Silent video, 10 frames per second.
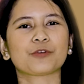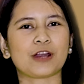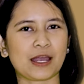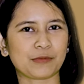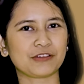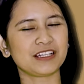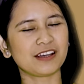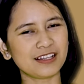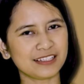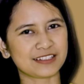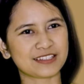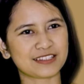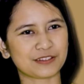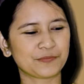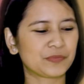primary colors.
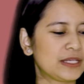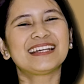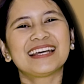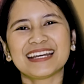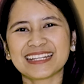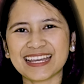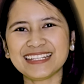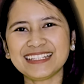Again,